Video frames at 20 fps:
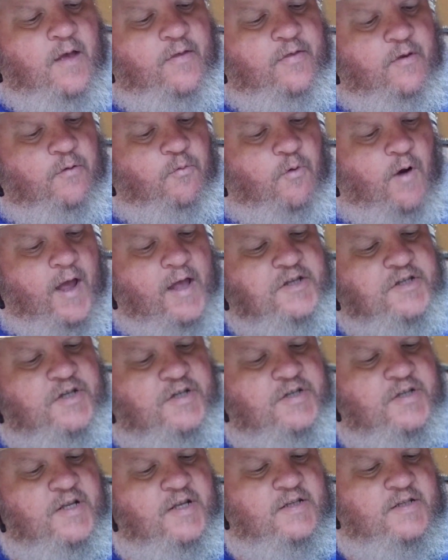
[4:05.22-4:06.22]
The
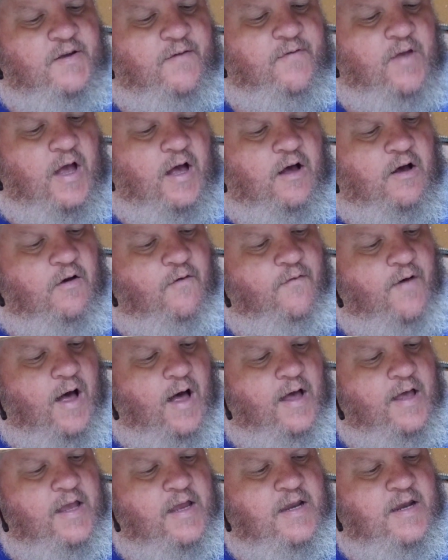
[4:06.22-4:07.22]
righteousness of
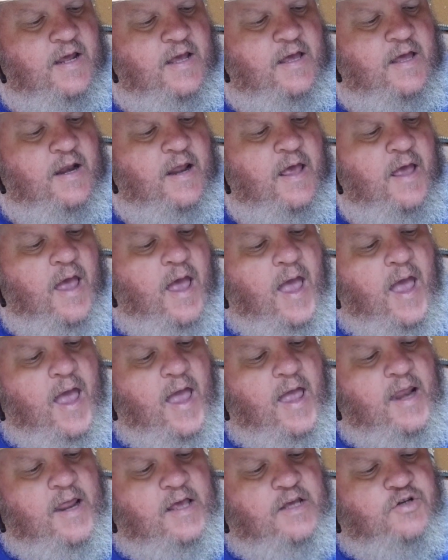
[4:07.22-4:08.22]
Yahovah he did,
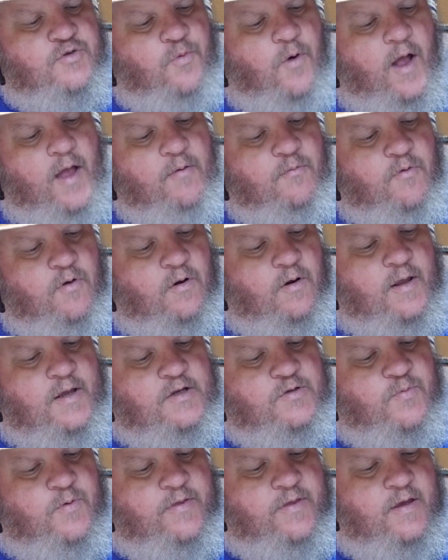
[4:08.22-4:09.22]
and his right
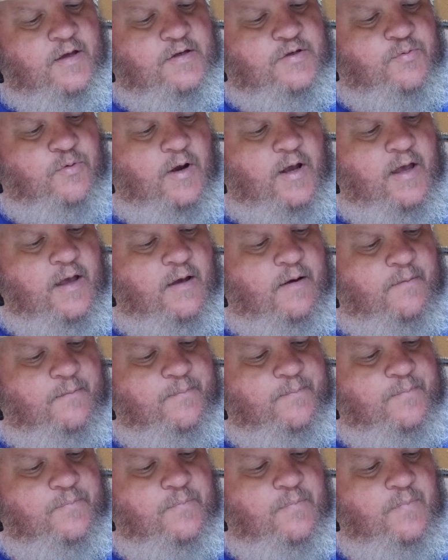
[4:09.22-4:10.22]
rulings with Yisrael.
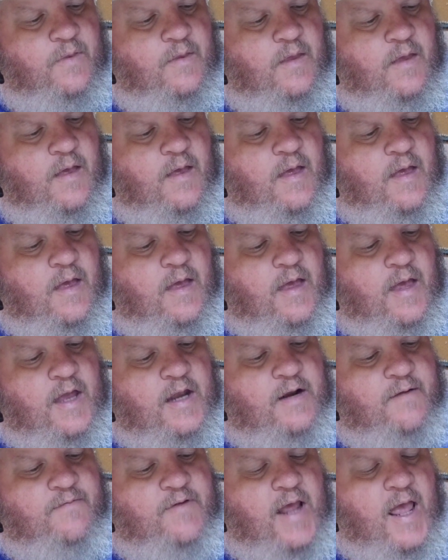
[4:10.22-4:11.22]

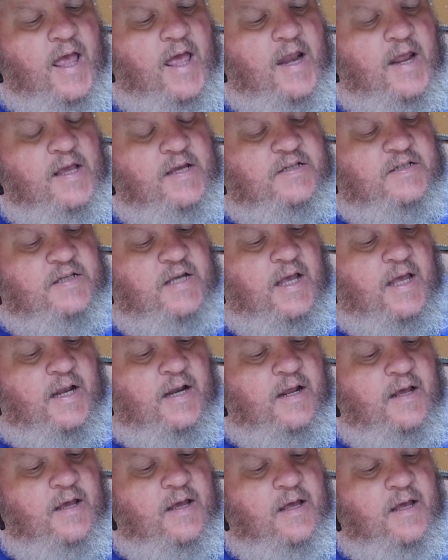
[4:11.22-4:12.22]
And of Dan he
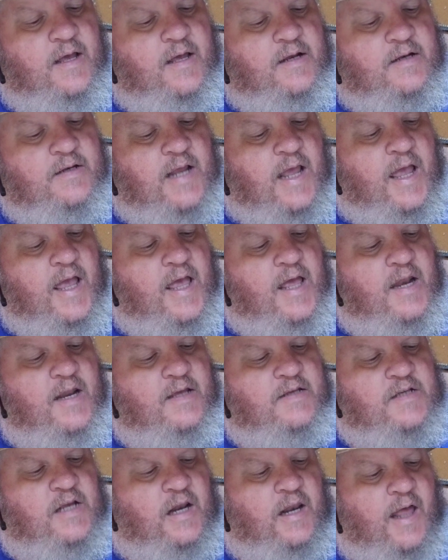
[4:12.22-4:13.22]
said, Dan
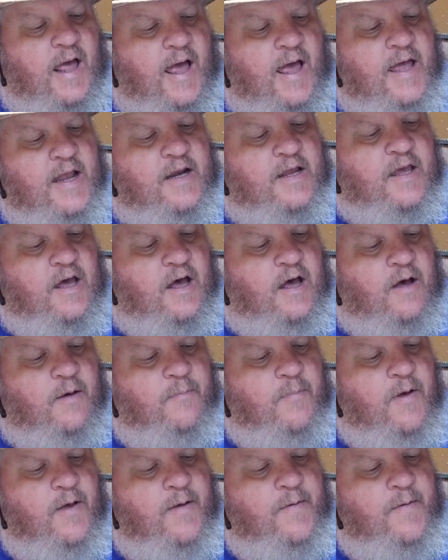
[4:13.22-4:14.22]
is a lion
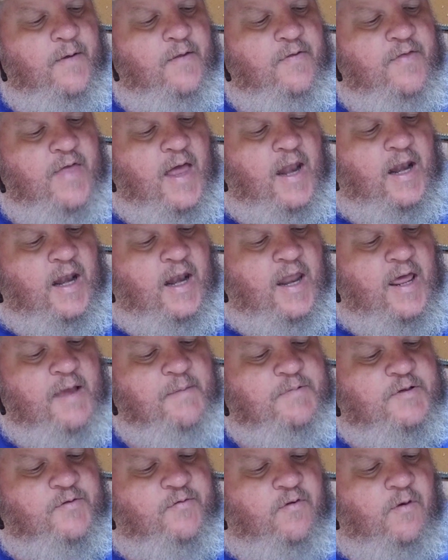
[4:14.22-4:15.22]
cub that
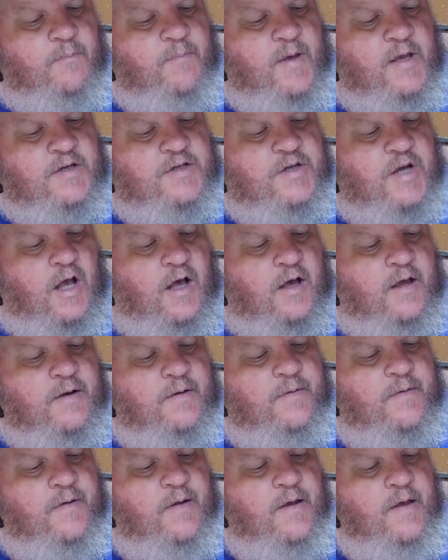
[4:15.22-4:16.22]
leaps from
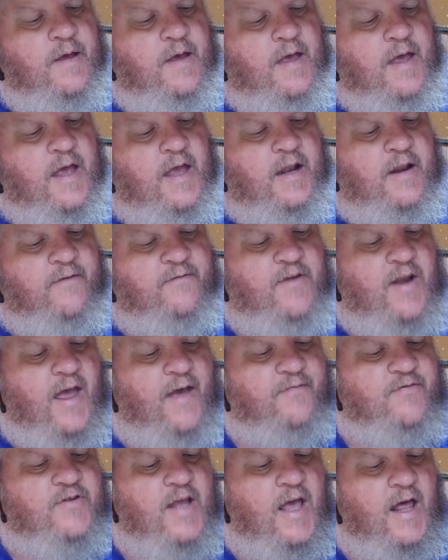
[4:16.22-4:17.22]
Bashan. And of
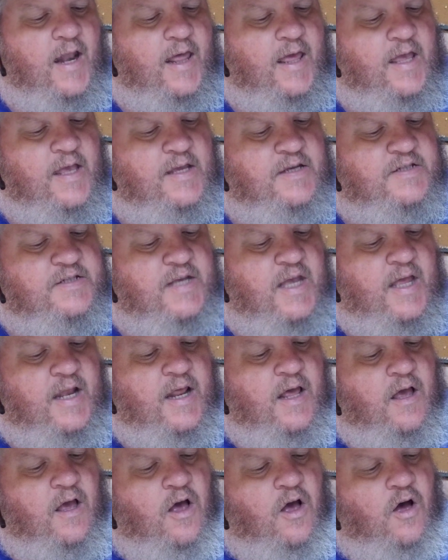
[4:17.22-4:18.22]
Naphtali he
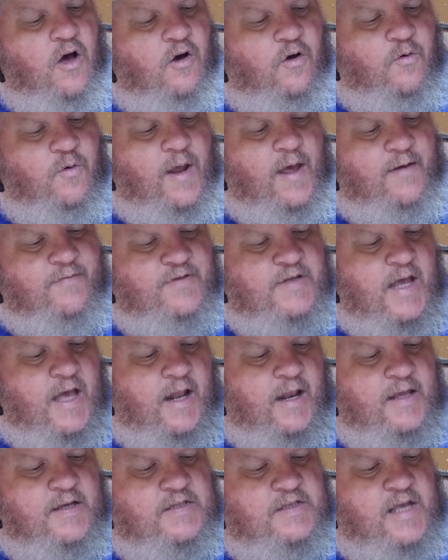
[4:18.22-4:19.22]
said, O
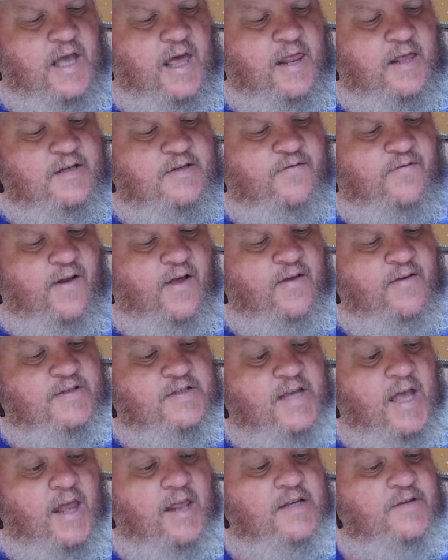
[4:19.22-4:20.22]
Naphtali,
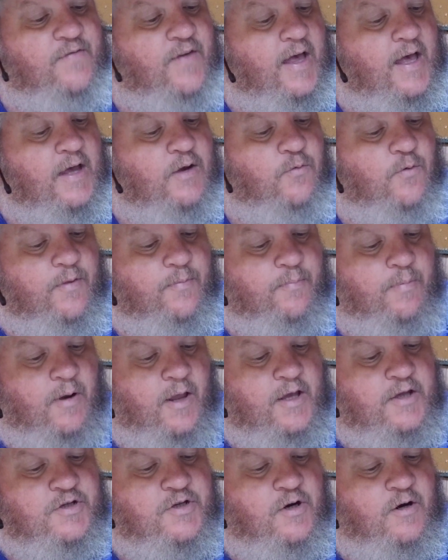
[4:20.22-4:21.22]
satisfied with
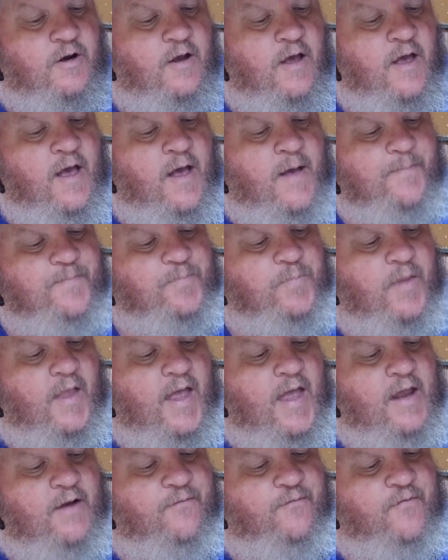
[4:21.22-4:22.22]
pleasure
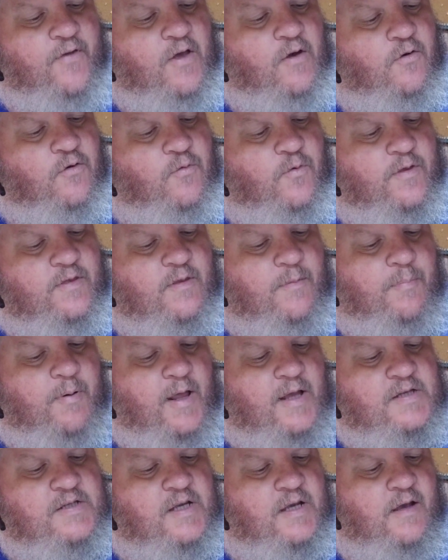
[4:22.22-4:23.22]
and filled with the
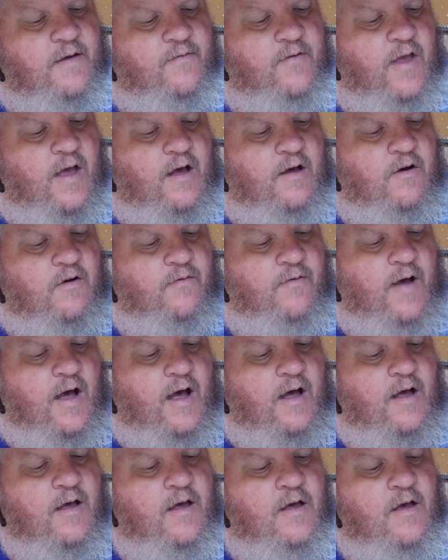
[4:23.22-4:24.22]
blessing of
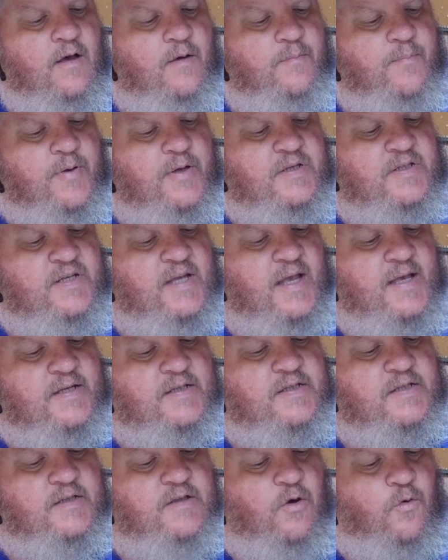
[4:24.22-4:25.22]
Yahovah,
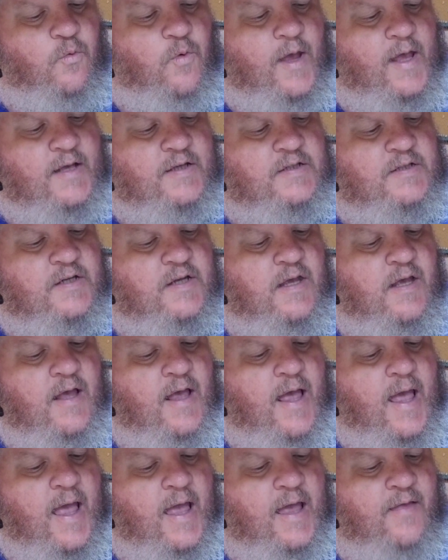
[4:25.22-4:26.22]
possess the west
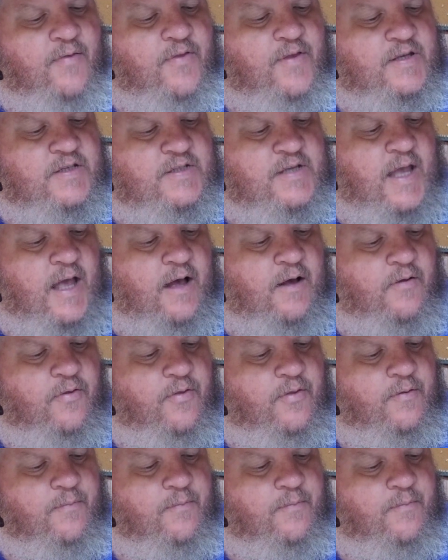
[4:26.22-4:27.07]
and the south.